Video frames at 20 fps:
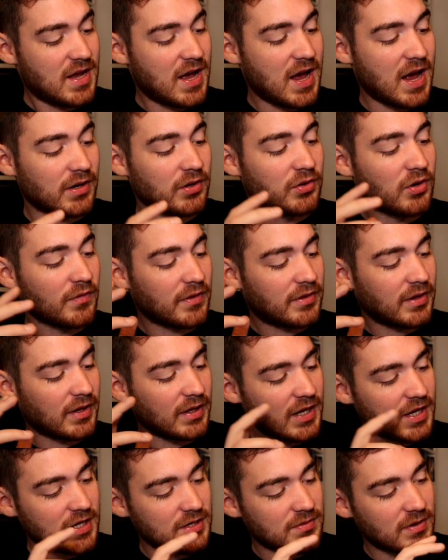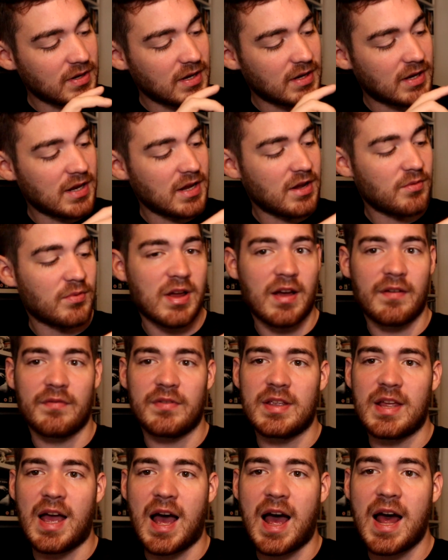And another thing is, here we have
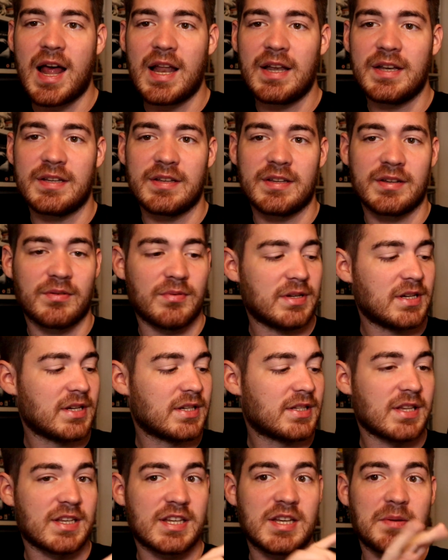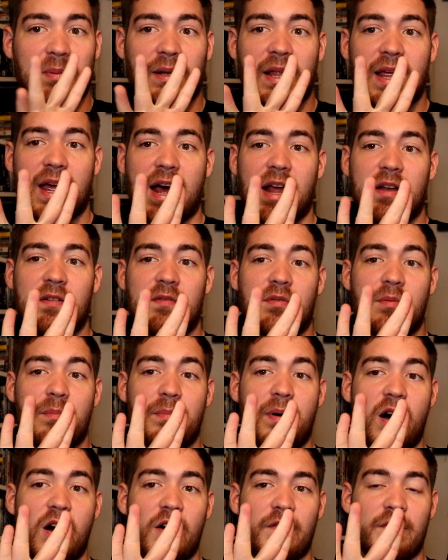the hand, which is the split hand from
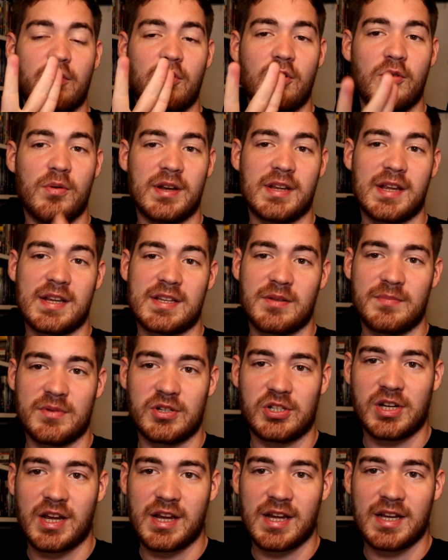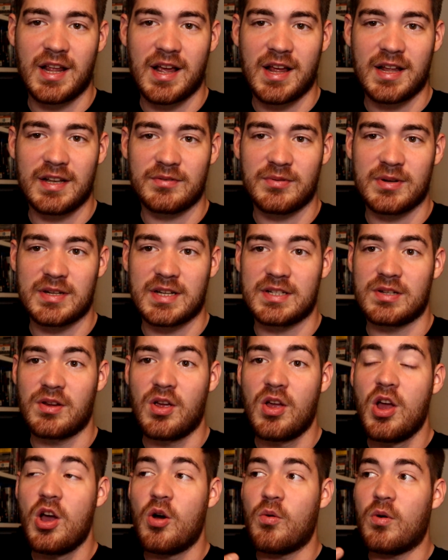Part 4 when he gets the machete in the hand, which is
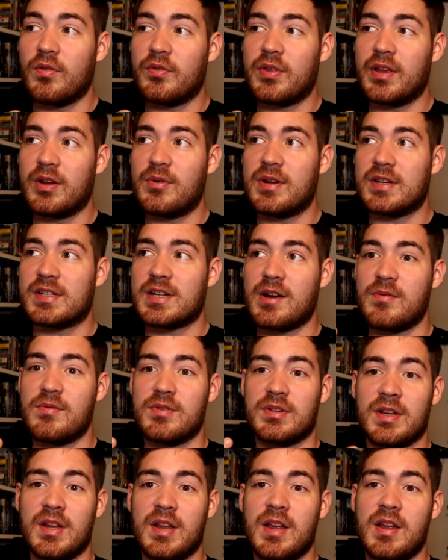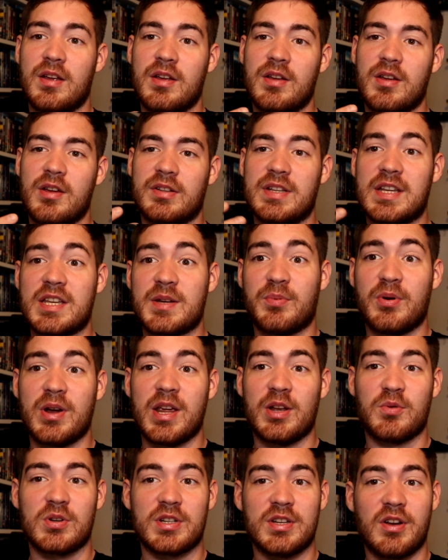one thing which I was
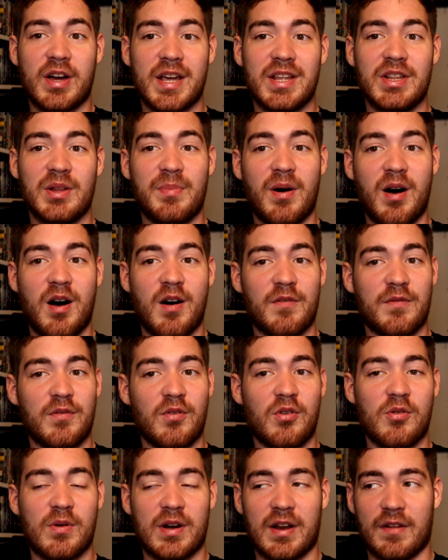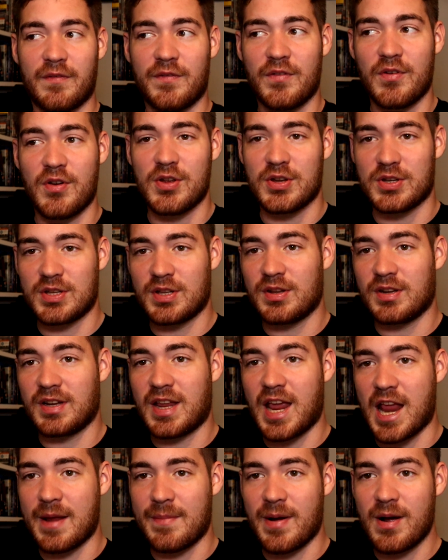disappointed was not in the Part 4 when it first
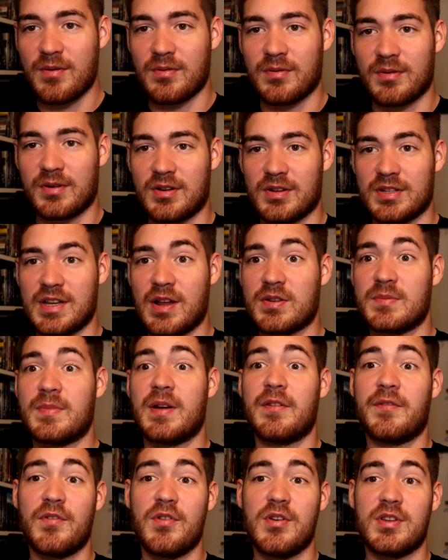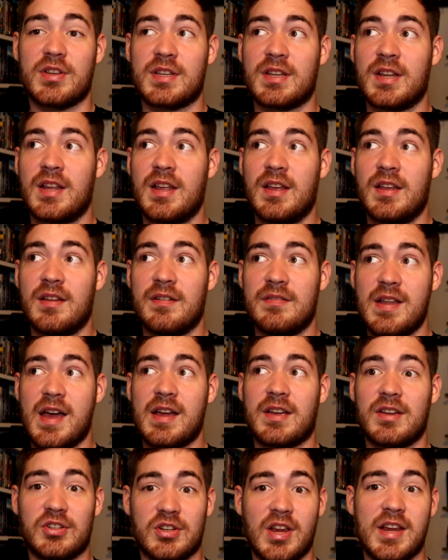came out, because that was my first
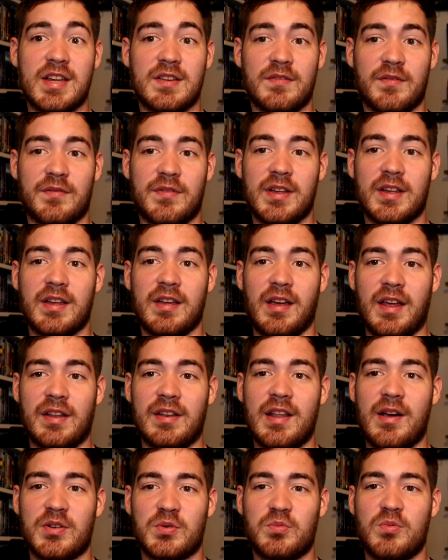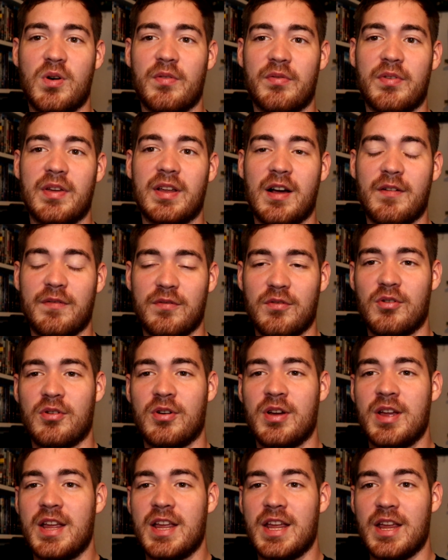NECA Jason figure and that was one thing I
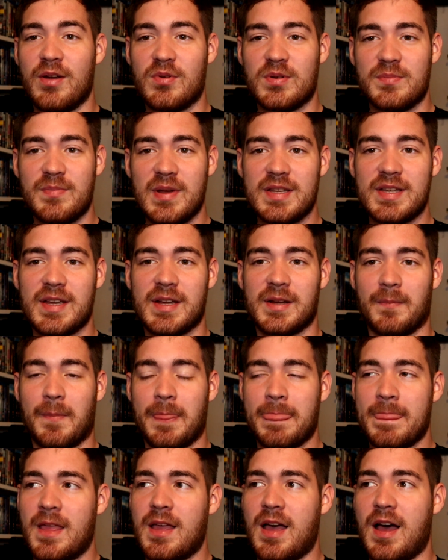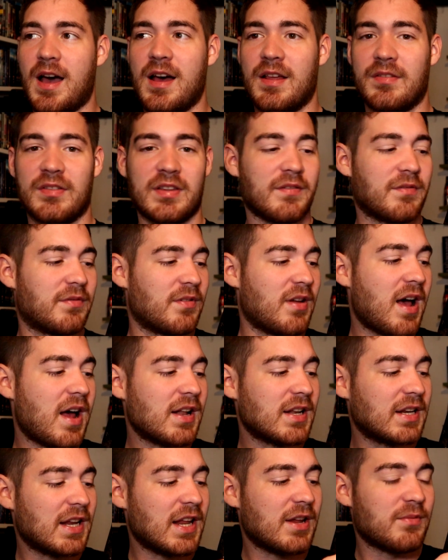thought he was missing, and they've
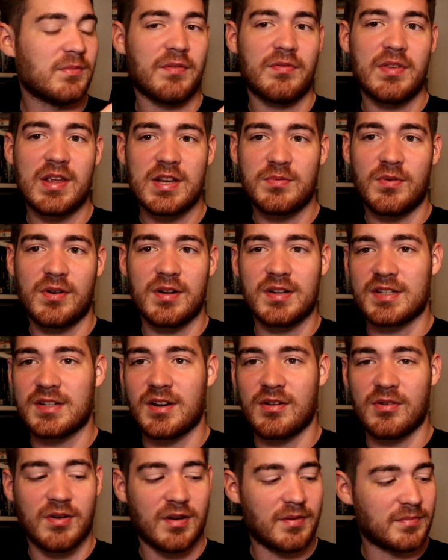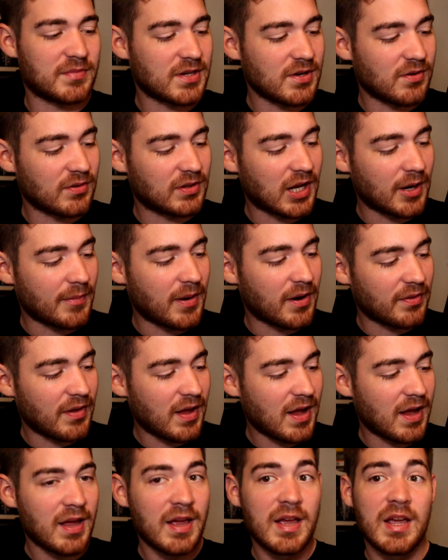added it in with this one, so I'm so glad about
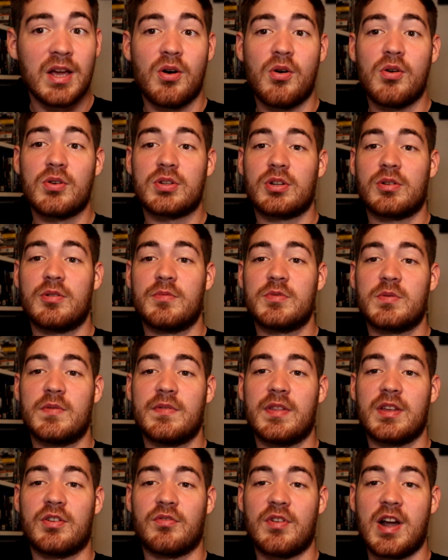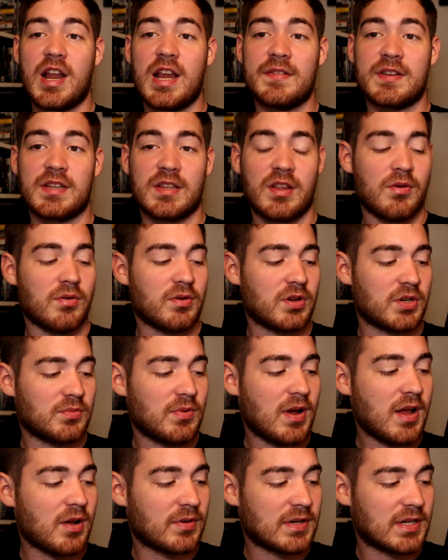that. Also comes with the gravestone as
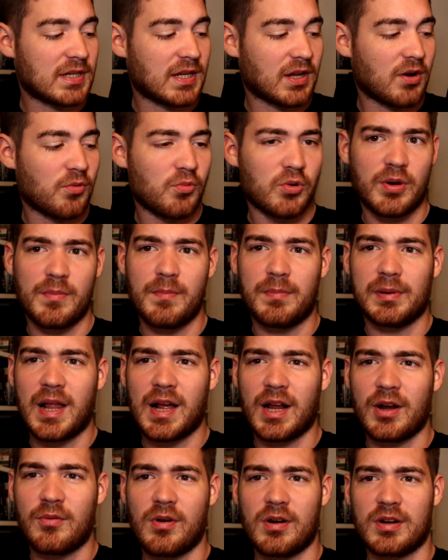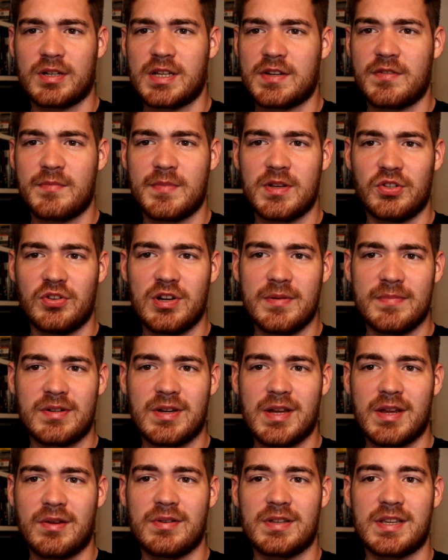well, which is like a wooden plank one because it's from a dream
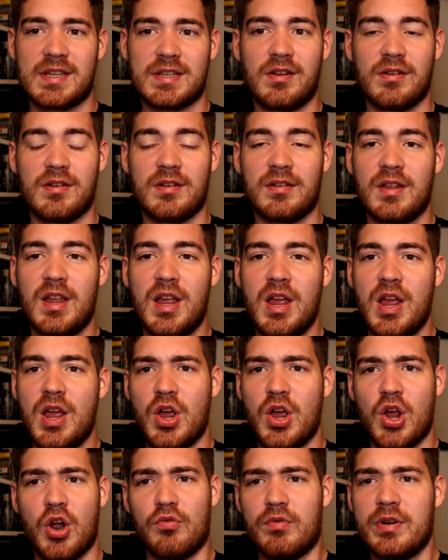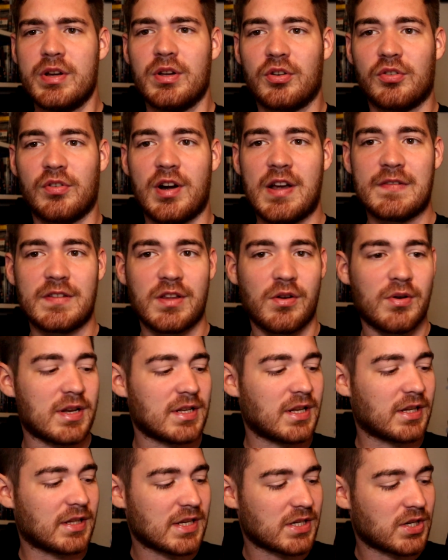sequence. It's not a real gravestone,
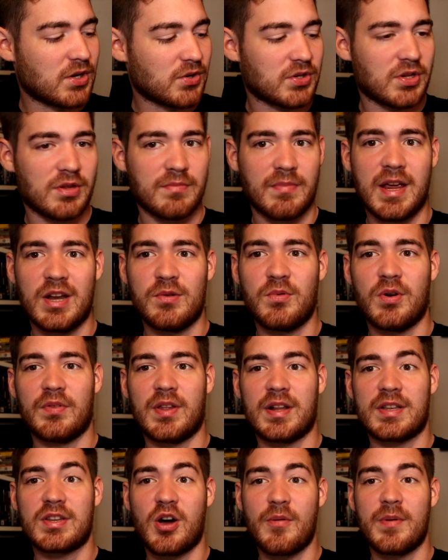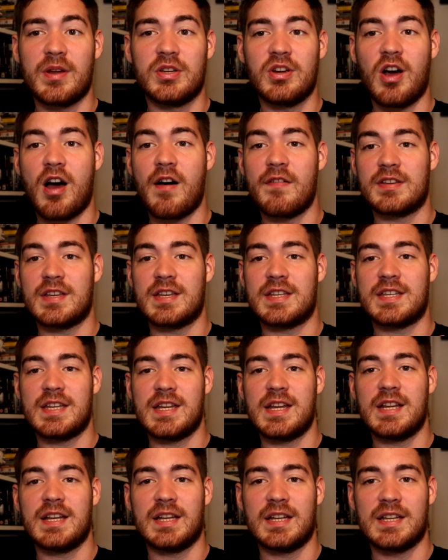it's like this custom made one that Tommy Jarvis has
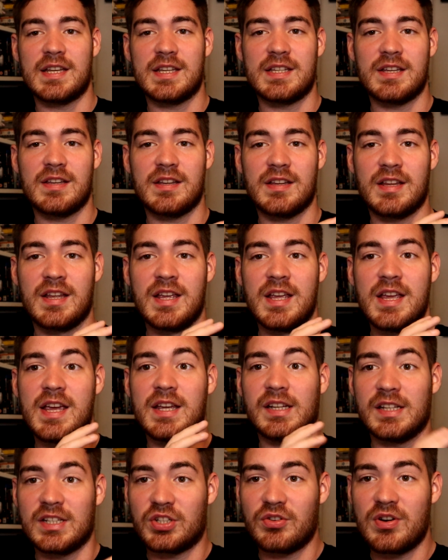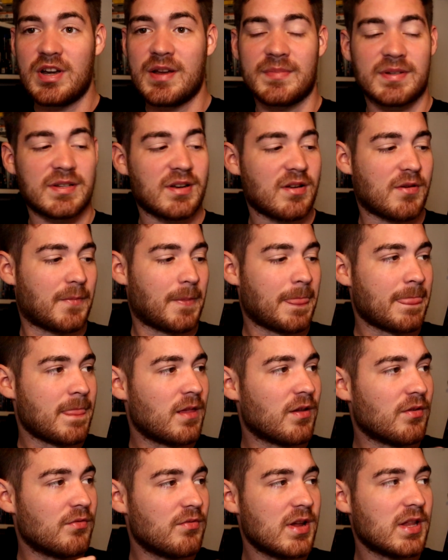seen in his dream. So
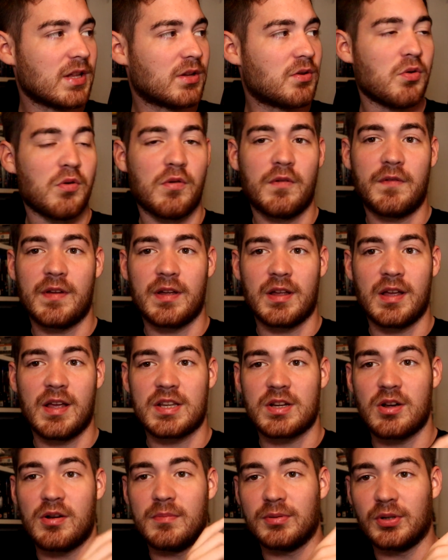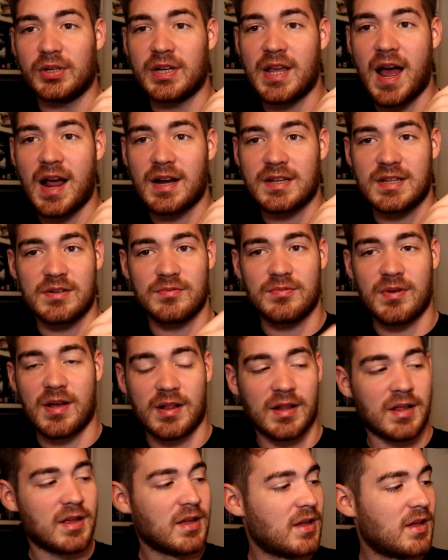really cool figure. It's got a bloody axe as
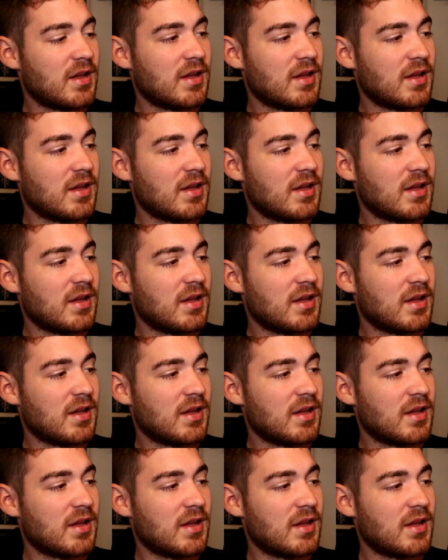well.